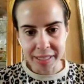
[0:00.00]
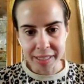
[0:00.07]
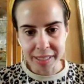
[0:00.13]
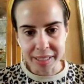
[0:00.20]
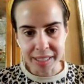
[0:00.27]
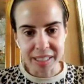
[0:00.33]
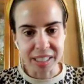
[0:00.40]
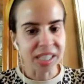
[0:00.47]

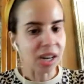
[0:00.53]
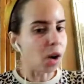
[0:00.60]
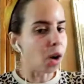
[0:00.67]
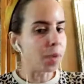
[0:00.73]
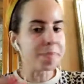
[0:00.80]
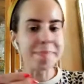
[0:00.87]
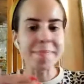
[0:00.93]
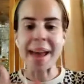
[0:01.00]
Yeah.
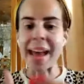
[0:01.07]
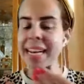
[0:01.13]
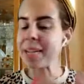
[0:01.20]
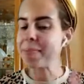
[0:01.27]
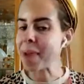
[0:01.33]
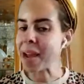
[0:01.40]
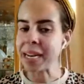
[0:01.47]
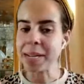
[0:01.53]
Absolutely. Many,
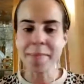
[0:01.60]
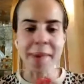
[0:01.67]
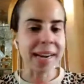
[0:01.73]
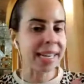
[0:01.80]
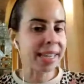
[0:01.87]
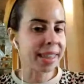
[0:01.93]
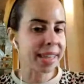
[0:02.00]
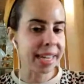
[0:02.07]
many, many
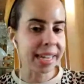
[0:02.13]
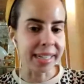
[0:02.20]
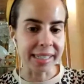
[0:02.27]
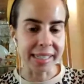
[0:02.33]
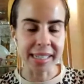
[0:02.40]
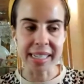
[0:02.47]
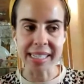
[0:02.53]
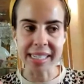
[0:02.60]

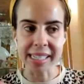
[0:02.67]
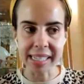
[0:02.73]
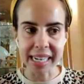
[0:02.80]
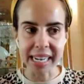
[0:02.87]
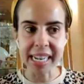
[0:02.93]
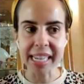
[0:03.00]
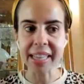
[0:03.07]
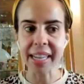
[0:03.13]
things to
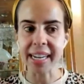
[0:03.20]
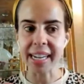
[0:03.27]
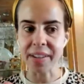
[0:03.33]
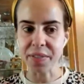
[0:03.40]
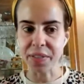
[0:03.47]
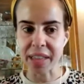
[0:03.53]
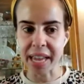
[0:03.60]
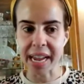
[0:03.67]
see that
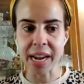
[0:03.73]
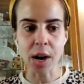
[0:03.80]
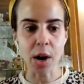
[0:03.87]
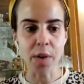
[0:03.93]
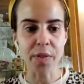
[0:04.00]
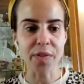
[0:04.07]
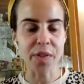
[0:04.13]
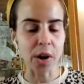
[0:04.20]
if they
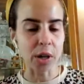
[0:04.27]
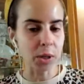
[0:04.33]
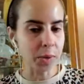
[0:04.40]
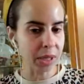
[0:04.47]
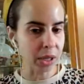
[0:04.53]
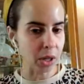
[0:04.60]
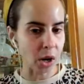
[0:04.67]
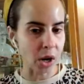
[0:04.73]
follow
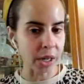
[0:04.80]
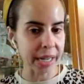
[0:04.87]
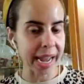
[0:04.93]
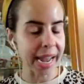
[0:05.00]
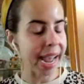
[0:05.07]
along.